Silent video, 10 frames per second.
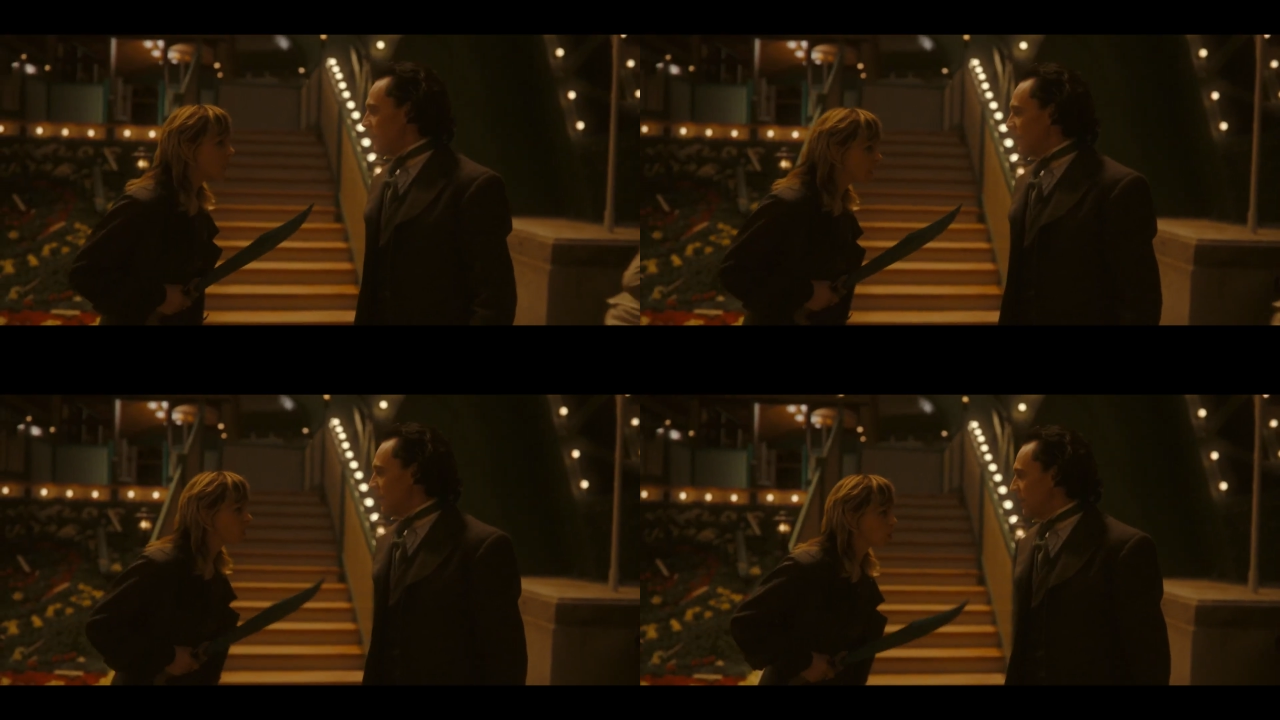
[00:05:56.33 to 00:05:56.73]

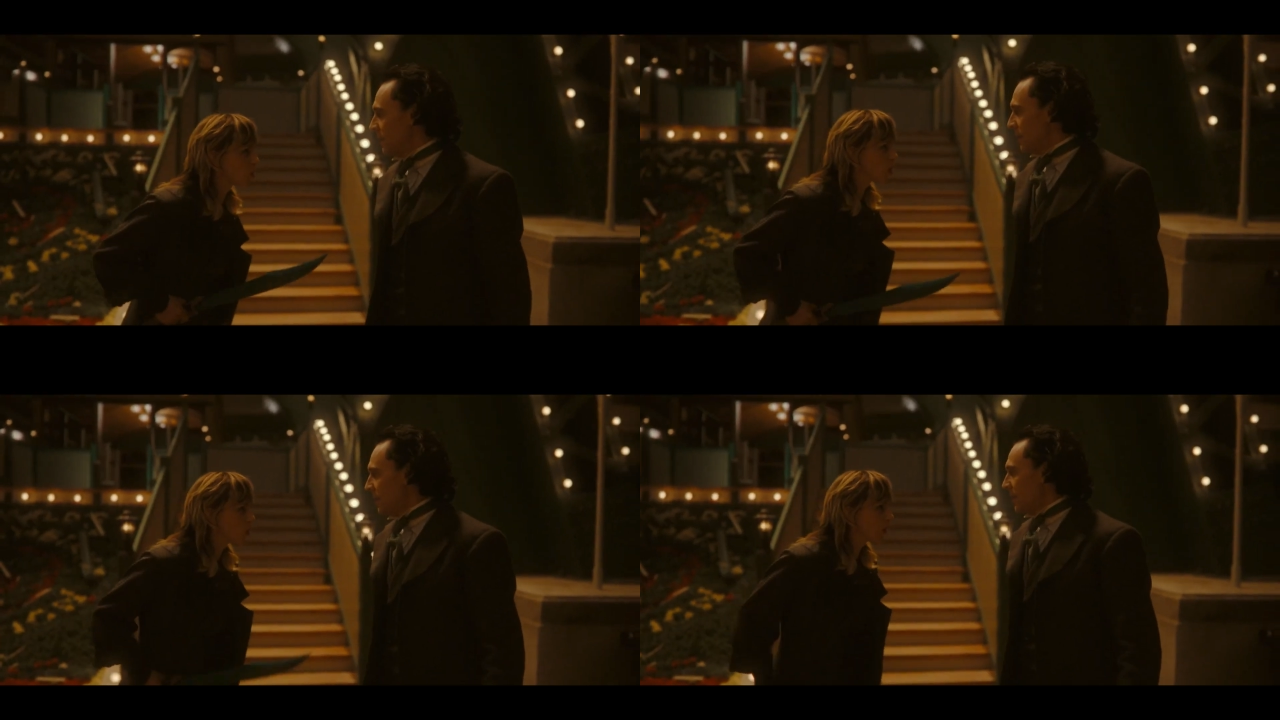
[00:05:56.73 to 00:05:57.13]
then has the
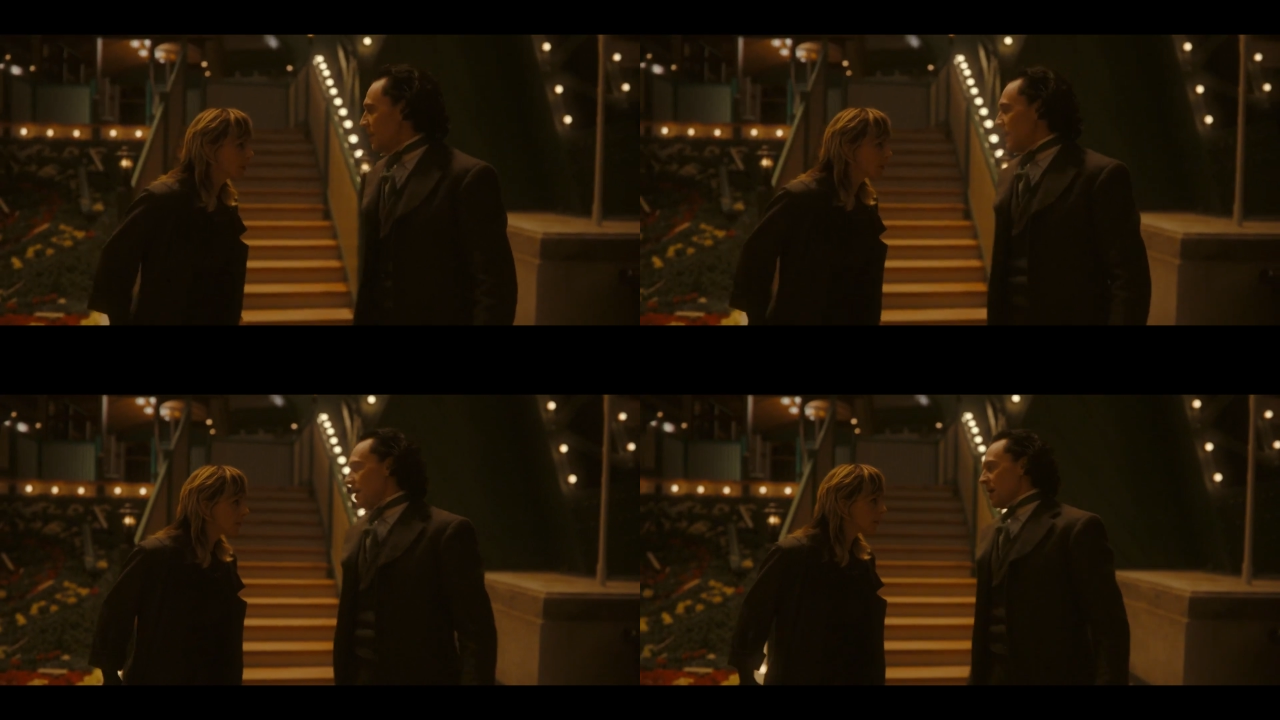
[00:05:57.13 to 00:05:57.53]
gall
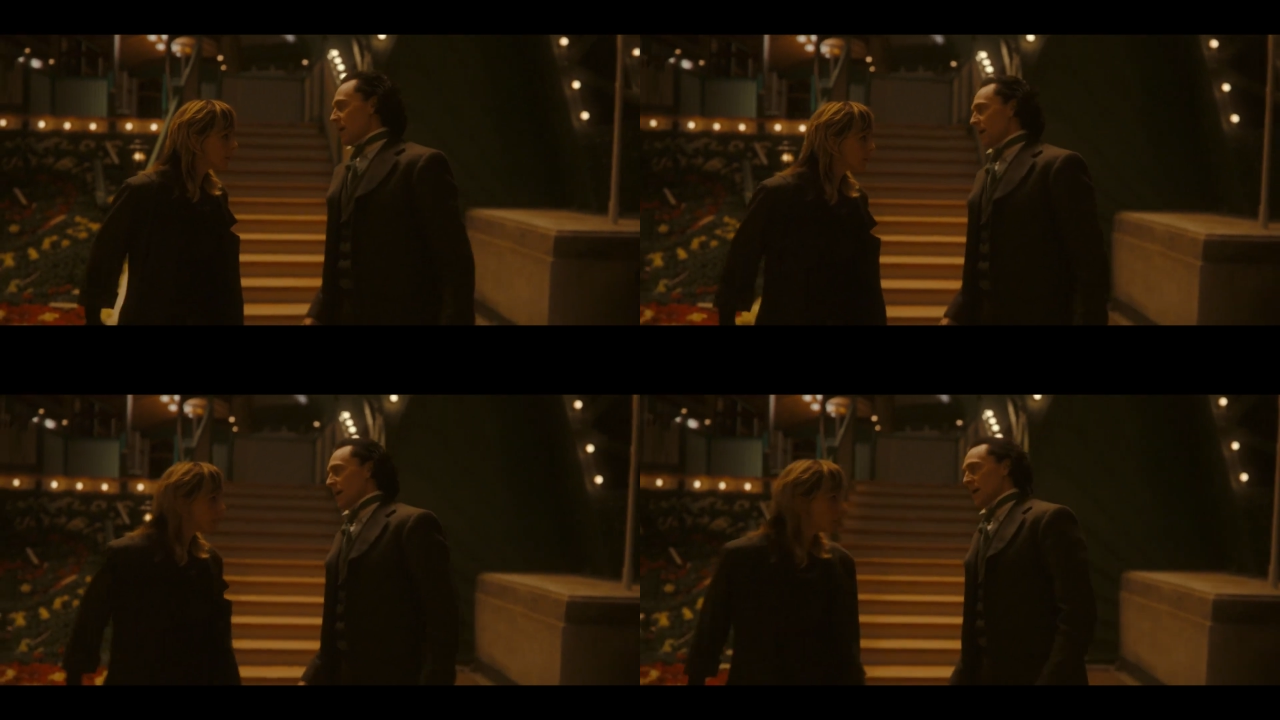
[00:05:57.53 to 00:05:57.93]
to blame it
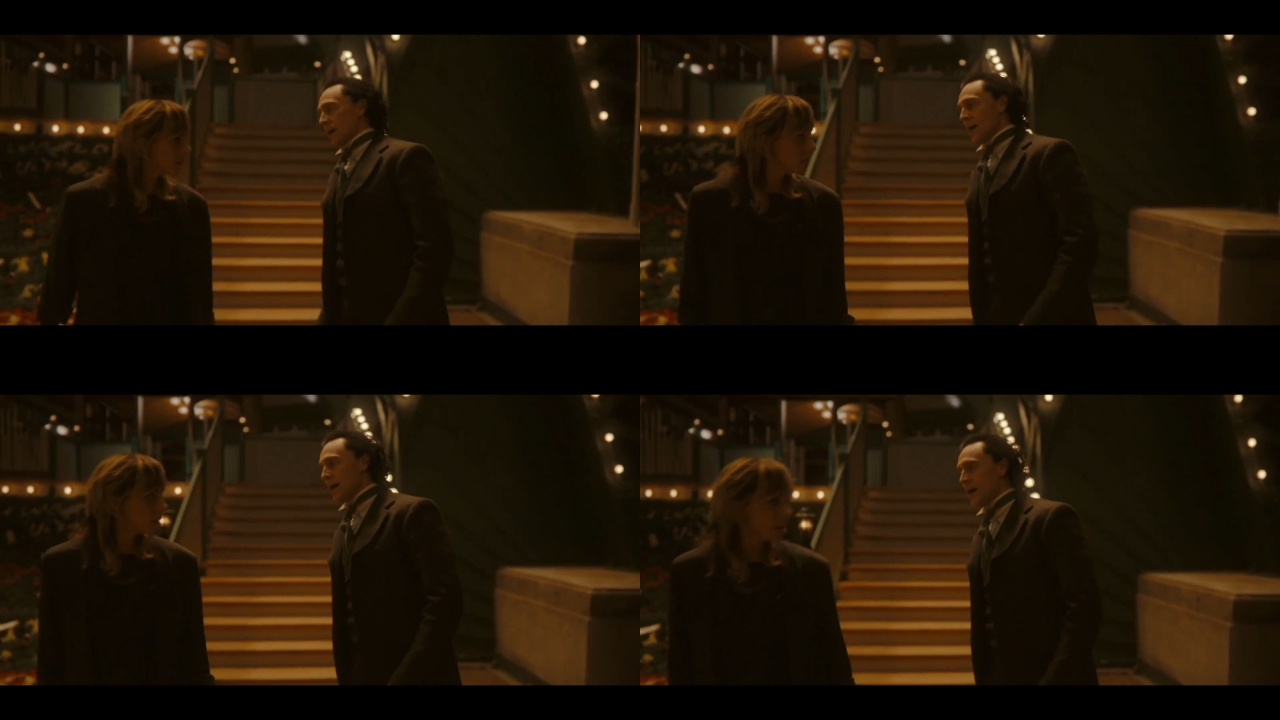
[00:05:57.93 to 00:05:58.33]
all on
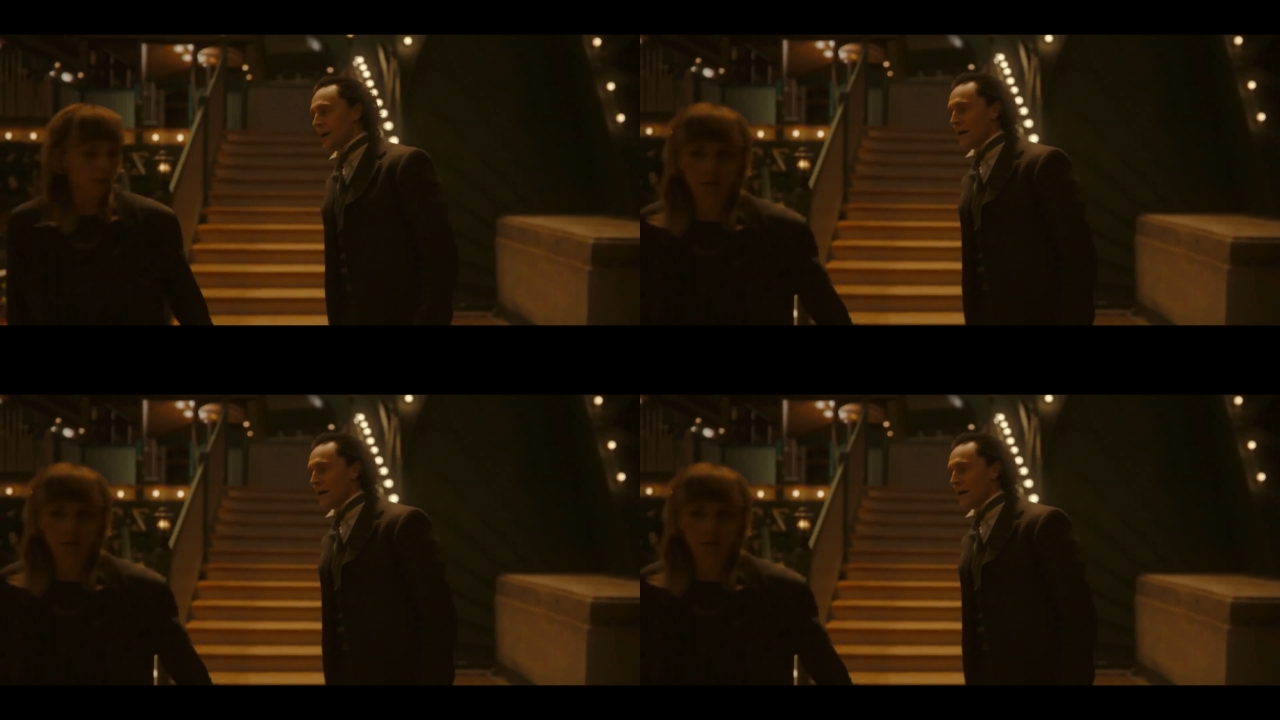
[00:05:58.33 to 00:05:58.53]
Loki.